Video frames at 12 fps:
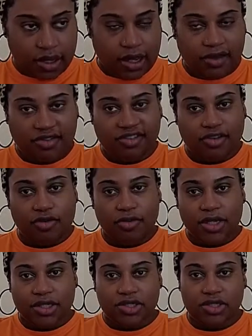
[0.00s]
I have so
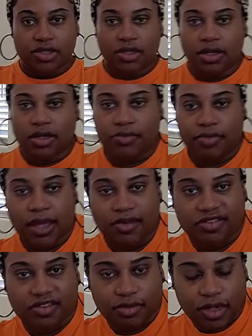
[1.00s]
much, um, I
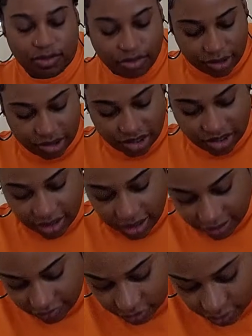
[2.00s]
have so many brushes that
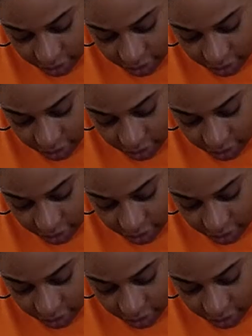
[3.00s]
I have to